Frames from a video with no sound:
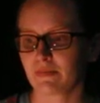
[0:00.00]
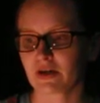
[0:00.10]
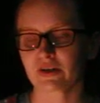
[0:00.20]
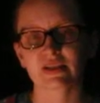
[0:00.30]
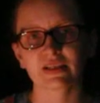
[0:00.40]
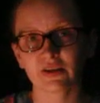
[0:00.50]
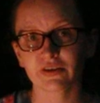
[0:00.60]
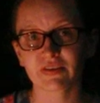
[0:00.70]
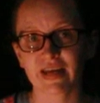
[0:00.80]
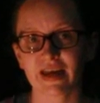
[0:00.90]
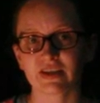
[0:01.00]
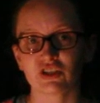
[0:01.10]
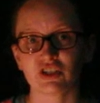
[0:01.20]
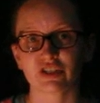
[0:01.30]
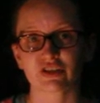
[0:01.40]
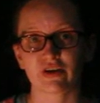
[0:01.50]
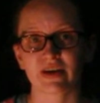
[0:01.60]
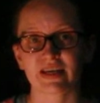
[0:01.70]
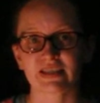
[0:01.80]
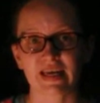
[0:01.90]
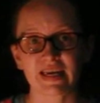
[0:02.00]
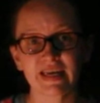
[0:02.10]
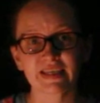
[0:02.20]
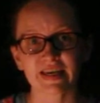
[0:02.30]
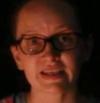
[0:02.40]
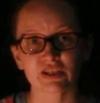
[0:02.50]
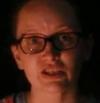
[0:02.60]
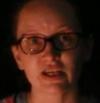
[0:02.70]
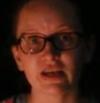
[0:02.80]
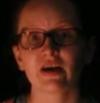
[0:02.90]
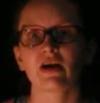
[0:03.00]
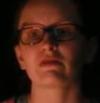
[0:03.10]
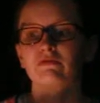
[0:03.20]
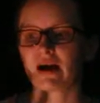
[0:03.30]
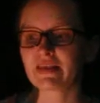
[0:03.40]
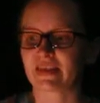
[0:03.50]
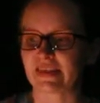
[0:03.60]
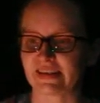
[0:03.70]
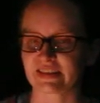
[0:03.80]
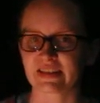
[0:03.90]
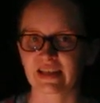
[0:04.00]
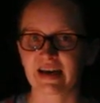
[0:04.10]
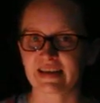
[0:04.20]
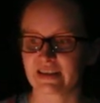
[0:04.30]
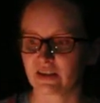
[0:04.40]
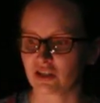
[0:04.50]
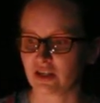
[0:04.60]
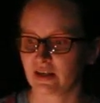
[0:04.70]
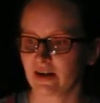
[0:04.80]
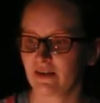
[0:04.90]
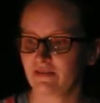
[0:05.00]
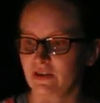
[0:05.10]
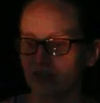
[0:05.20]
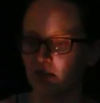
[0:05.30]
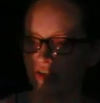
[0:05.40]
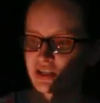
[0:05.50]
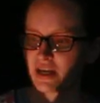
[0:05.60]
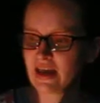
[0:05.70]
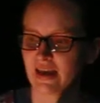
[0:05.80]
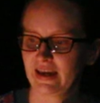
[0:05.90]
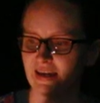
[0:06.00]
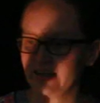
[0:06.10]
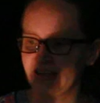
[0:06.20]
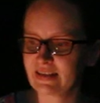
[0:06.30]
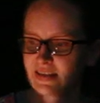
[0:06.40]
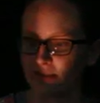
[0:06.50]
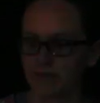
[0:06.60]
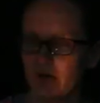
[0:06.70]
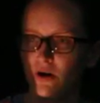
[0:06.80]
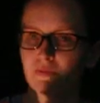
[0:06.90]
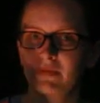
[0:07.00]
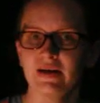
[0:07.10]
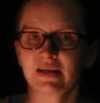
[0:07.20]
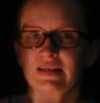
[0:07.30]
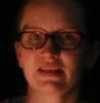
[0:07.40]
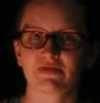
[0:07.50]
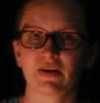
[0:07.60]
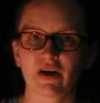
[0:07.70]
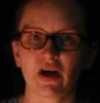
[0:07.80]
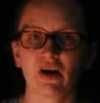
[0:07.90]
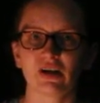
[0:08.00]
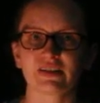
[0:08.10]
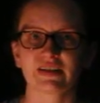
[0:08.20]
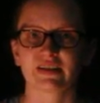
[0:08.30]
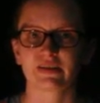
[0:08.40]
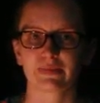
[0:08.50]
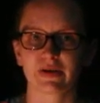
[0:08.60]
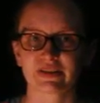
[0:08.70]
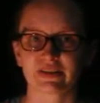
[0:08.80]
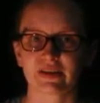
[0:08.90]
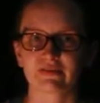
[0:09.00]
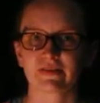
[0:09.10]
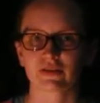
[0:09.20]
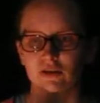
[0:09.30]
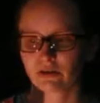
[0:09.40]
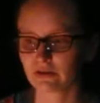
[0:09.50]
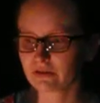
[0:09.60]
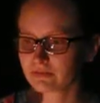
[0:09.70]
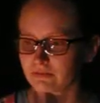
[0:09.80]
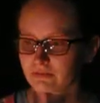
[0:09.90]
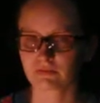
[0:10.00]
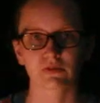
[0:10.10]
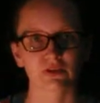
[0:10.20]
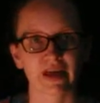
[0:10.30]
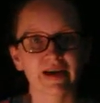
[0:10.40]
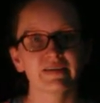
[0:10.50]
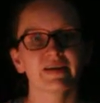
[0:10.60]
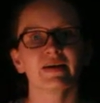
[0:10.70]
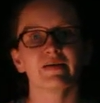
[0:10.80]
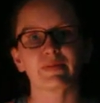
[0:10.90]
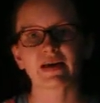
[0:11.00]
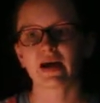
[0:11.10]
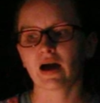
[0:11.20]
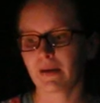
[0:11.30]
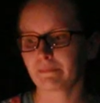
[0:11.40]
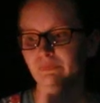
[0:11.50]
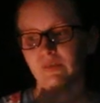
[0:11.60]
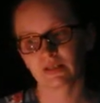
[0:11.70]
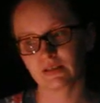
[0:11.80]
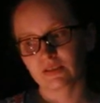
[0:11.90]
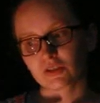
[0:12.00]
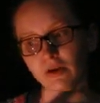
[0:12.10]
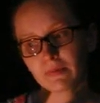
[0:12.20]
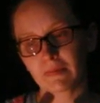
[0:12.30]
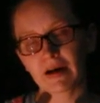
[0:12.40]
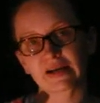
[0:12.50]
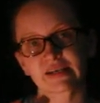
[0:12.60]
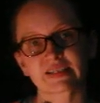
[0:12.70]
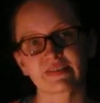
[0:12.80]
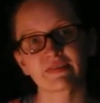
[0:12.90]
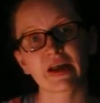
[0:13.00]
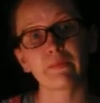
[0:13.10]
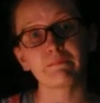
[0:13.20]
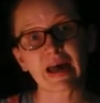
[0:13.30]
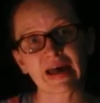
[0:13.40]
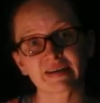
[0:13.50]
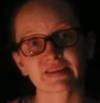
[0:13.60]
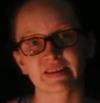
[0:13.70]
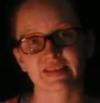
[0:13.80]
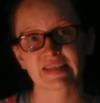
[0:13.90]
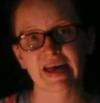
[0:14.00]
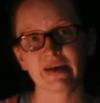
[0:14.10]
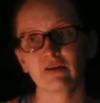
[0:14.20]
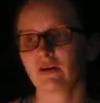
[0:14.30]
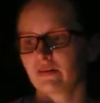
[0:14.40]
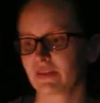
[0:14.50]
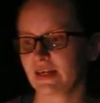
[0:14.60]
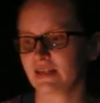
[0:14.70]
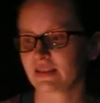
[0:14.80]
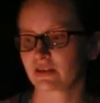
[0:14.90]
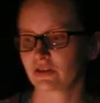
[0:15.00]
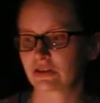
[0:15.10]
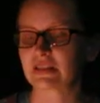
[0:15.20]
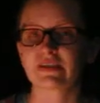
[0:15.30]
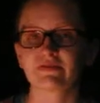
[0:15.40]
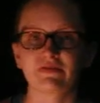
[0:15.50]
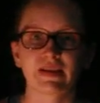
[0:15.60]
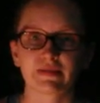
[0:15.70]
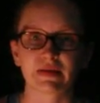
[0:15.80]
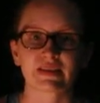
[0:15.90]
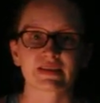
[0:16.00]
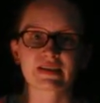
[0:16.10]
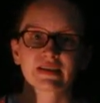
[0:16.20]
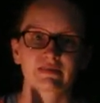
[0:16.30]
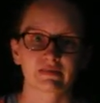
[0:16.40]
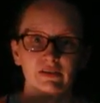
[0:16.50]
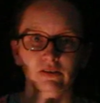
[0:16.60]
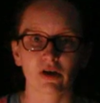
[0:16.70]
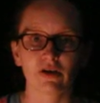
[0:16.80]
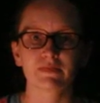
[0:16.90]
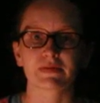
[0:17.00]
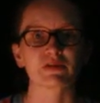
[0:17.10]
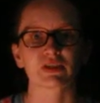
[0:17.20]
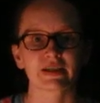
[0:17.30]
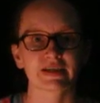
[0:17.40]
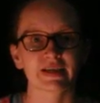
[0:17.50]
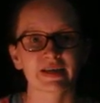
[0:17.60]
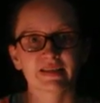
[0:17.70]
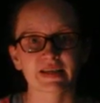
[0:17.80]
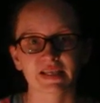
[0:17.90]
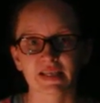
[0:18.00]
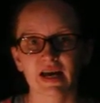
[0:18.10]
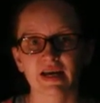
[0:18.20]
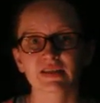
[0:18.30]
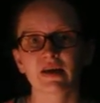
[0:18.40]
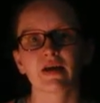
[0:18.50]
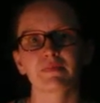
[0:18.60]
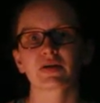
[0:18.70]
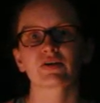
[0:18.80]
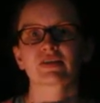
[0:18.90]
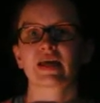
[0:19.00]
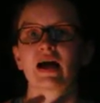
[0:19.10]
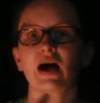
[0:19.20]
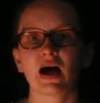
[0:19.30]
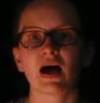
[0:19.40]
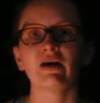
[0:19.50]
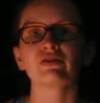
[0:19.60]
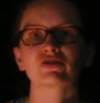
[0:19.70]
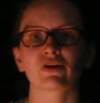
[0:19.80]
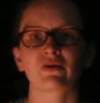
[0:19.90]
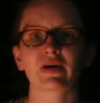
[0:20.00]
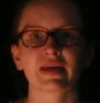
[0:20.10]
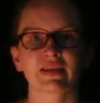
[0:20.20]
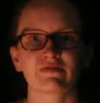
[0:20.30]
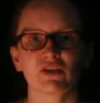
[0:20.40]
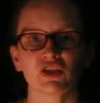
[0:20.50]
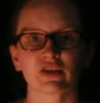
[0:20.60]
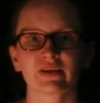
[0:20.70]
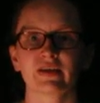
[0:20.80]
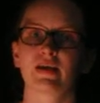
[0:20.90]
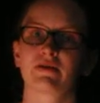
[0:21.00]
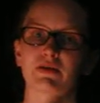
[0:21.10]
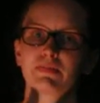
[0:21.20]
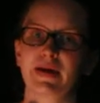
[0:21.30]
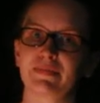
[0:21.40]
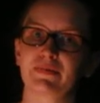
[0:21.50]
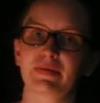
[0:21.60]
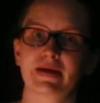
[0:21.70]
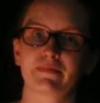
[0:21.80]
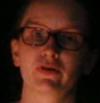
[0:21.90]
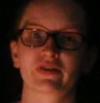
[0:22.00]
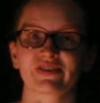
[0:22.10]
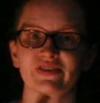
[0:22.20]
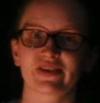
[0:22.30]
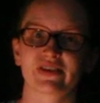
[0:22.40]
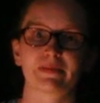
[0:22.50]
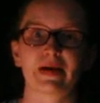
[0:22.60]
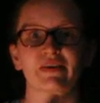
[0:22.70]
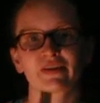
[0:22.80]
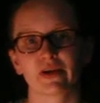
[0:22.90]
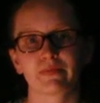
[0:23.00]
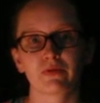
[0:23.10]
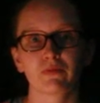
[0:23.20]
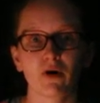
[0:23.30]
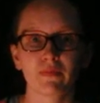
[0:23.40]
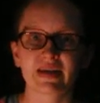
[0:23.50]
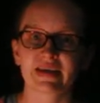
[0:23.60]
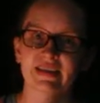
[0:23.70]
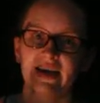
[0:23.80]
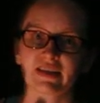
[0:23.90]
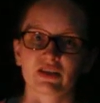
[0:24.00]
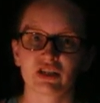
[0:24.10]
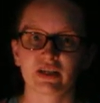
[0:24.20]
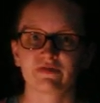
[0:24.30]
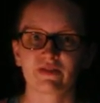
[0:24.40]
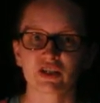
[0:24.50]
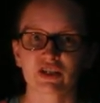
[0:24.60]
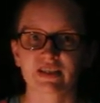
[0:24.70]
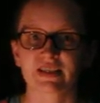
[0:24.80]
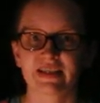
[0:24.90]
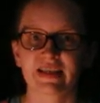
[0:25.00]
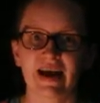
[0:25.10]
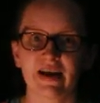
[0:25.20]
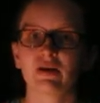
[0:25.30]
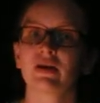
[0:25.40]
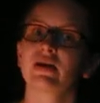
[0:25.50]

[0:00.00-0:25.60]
because a lot of the energy is going into heat energy rather than into light energy. If you touch a incandescent bulb, it's very hot and you burn yourself, so don't do that. But um, supermarkets have now banned the sale of these tungsten filament globes, which are incandescent lights, because they are so inefficient. With people being more concerned about global warming and energy efficiency now,